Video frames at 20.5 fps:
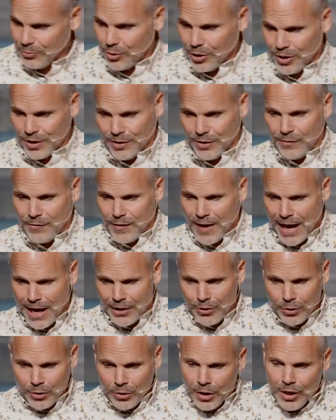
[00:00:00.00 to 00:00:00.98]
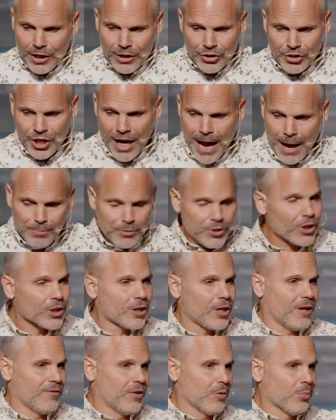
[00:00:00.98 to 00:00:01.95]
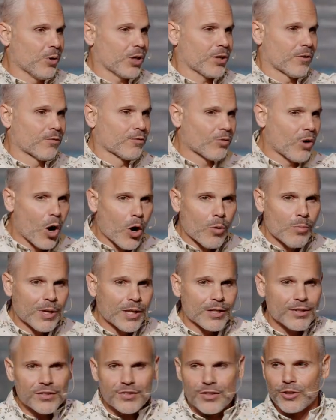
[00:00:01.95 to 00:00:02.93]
We're in the final chapter of the book of Romans.